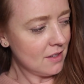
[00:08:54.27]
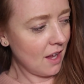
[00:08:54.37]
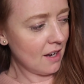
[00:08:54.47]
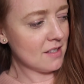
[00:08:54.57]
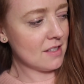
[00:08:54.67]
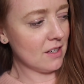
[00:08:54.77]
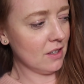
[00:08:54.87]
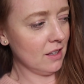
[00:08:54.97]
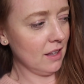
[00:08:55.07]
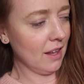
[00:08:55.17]
not
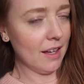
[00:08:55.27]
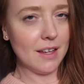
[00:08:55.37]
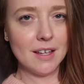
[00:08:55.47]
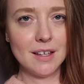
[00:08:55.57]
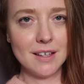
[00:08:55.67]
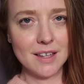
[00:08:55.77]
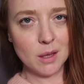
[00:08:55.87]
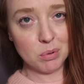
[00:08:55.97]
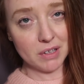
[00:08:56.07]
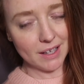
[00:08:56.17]
necessarily, like,
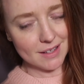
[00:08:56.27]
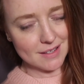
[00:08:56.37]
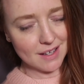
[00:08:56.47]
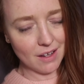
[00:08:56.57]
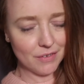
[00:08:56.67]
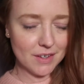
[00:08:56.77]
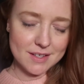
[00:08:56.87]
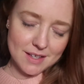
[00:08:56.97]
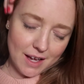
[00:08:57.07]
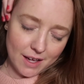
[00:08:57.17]
the play itself,
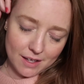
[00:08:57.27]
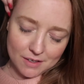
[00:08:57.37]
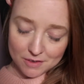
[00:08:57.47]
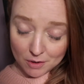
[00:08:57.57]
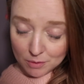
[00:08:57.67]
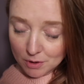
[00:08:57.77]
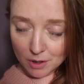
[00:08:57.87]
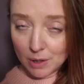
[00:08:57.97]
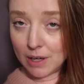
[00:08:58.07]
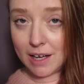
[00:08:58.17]
because I don't
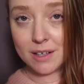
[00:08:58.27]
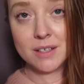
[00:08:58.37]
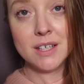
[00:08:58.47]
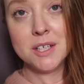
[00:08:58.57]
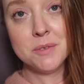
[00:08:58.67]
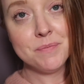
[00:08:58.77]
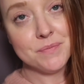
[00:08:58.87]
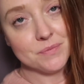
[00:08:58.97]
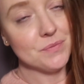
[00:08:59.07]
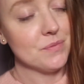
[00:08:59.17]
know how,
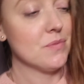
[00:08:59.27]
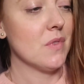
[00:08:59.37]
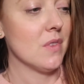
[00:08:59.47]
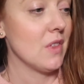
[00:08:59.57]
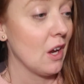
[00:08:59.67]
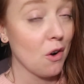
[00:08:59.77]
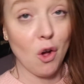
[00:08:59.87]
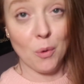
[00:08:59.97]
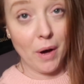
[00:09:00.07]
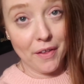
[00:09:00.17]
they're
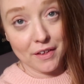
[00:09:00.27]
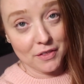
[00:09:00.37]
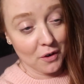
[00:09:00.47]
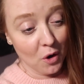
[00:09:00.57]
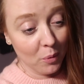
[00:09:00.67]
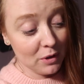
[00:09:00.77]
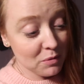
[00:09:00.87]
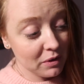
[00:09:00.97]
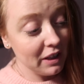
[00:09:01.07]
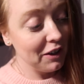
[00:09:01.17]
all, I think they're
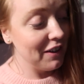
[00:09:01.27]
always really